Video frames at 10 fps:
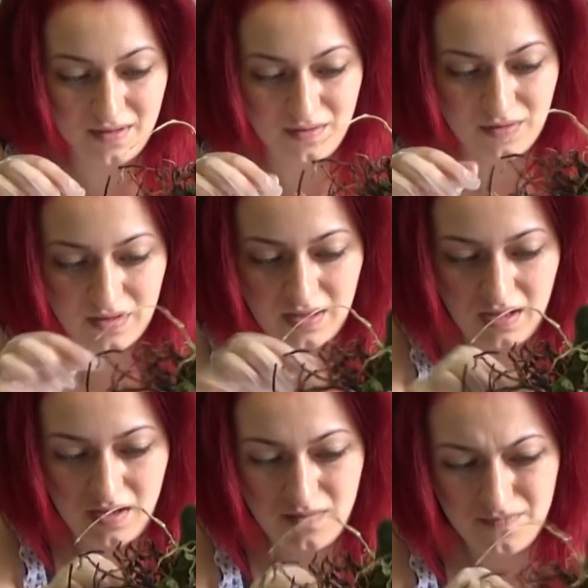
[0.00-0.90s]

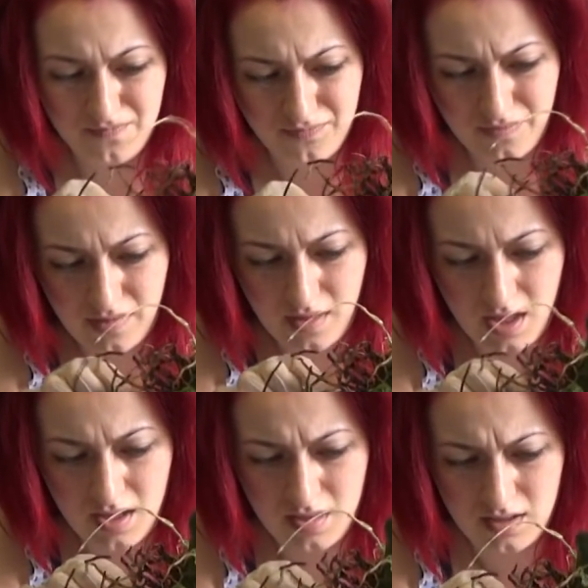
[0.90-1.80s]
Okay.
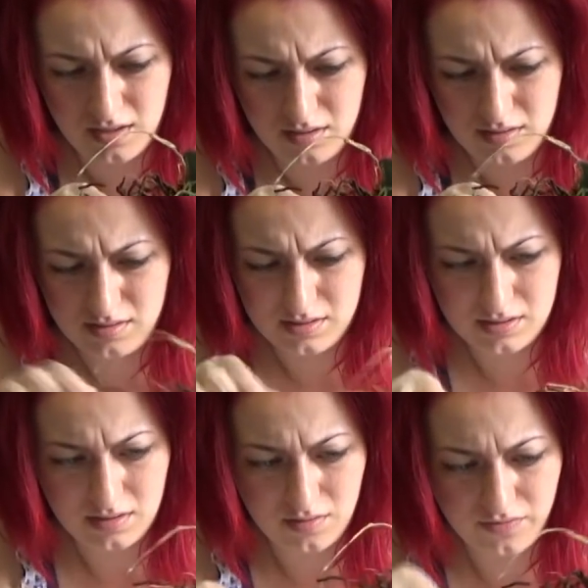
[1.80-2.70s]

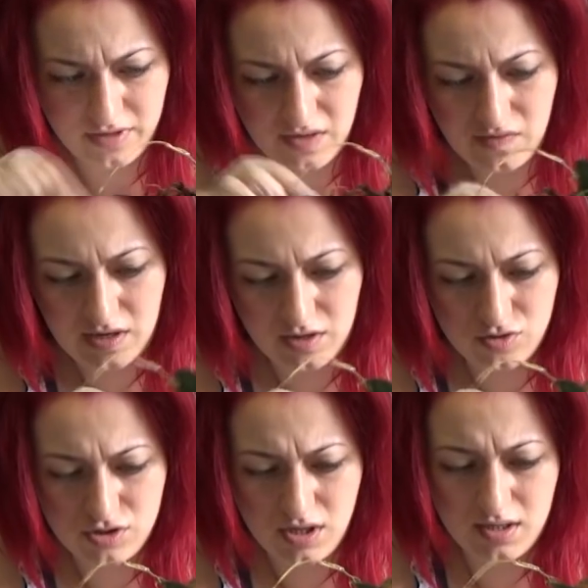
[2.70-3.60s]
So very
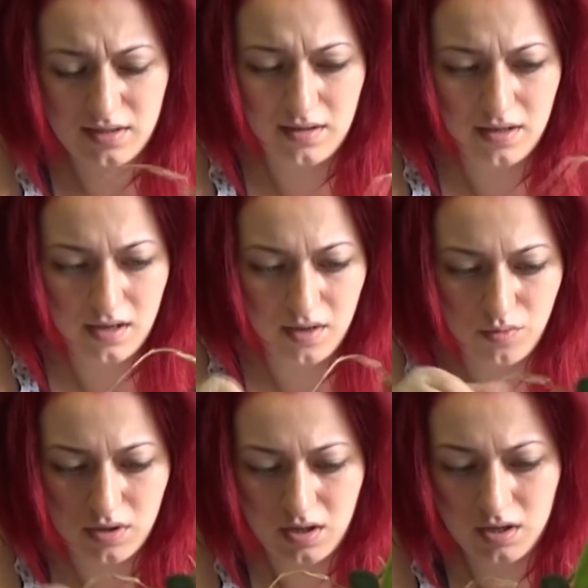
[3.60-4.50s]
gently I
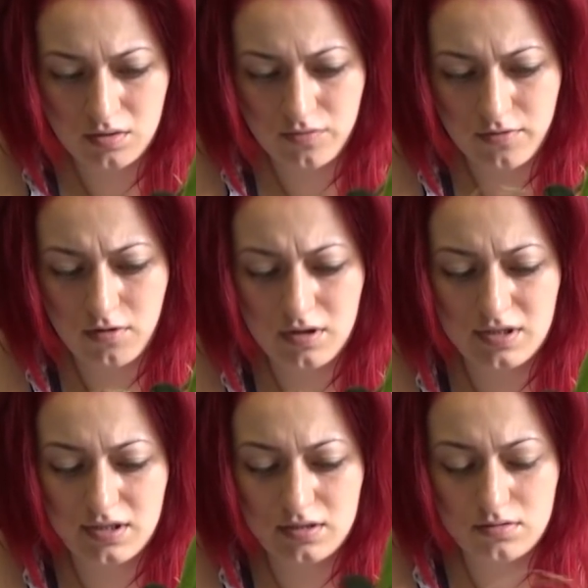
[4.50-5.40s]
will cut off all
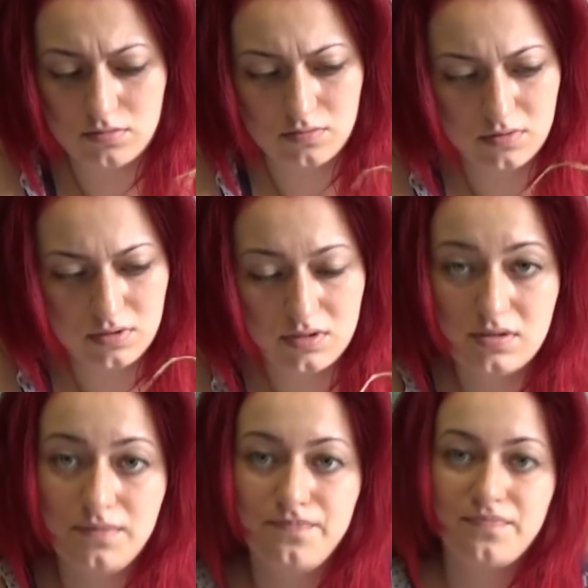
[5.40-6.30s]
the dead roots.
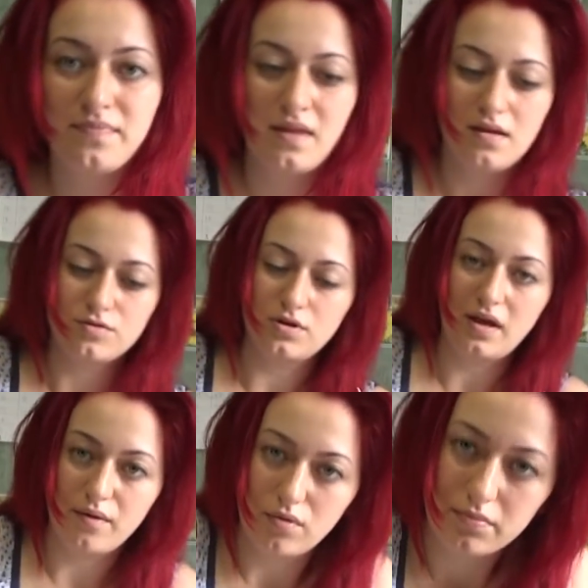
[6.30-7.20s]
Actually,
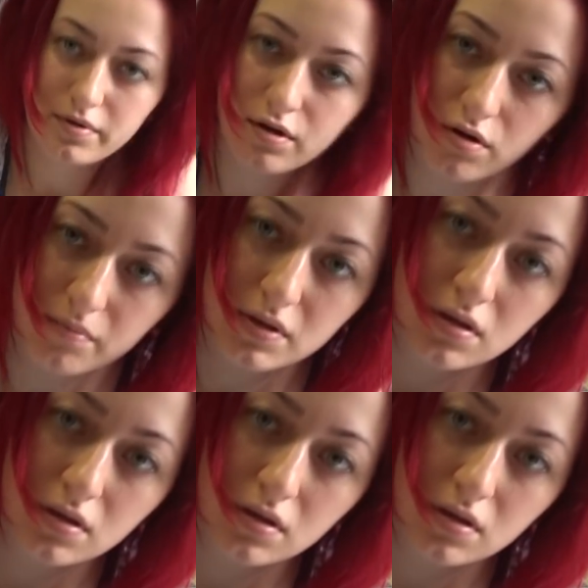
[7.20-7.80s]
I will bring you a bit